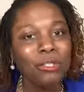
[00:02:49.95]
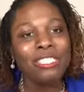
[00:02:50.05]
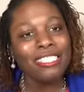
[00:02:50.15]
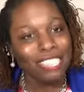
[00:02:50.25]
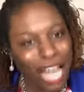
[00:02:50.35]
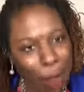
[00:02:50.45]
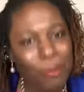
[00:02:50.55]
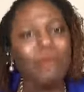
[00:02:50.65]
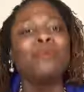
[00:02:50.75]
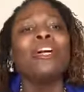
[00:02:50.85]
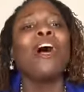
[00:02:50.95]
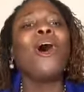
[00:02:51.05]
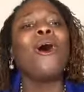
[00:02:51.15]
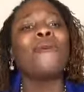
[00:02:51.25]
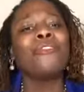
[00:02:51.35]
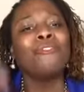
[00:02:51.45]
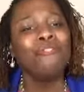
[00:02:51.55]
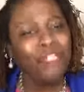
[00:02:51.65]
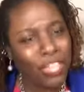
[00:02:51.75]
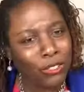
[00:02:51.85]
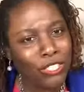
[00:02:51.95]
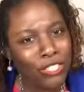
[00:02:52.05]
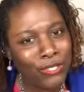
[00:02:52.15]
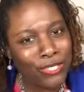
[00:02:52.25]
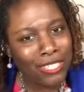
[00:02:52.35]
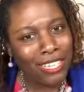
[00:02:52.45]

Stop it with all the filters.